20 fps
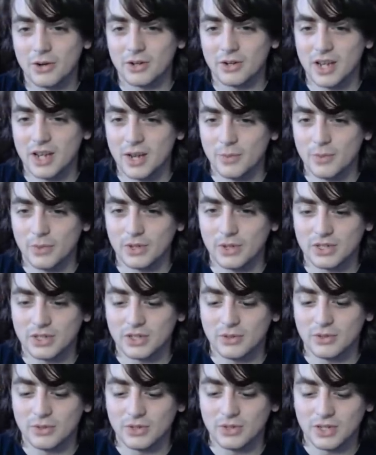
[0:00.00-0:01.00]
know what her name
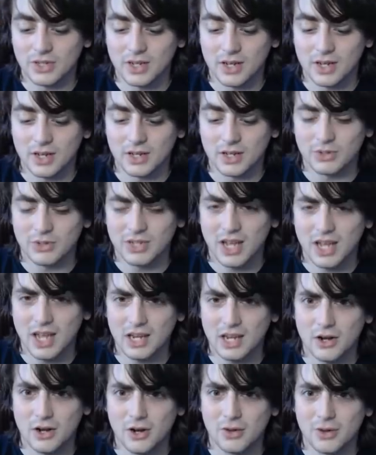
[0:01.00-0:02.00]
was. It was
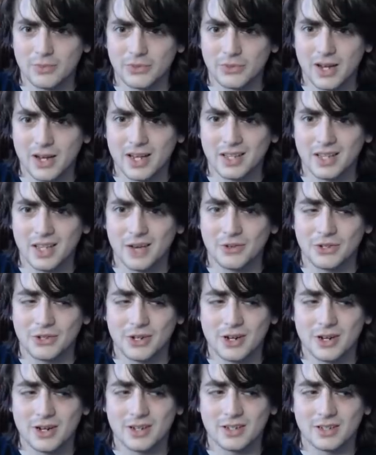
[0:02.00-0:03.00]
Katie Holmes, right? That
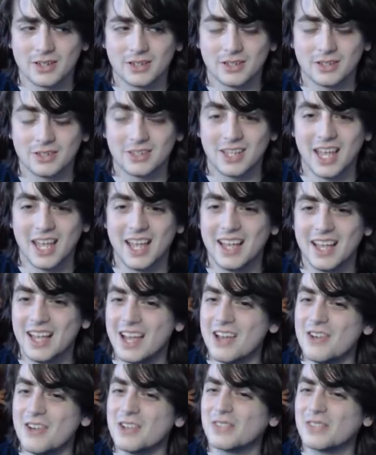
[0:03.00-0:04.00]
was her. It
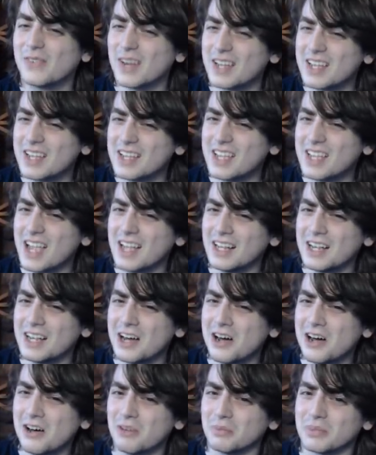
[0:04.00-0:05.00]
was fucking Katie
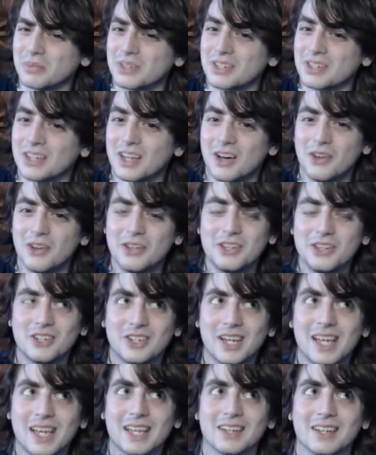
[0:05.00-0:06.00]
Holmes. Holy
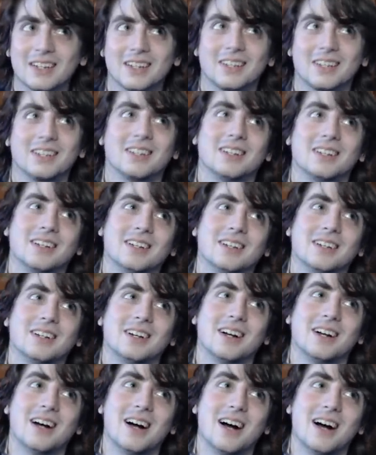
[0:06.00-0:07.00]
shit.
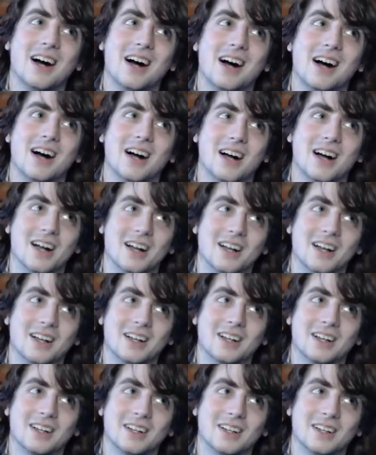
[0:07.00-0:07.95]
Ah,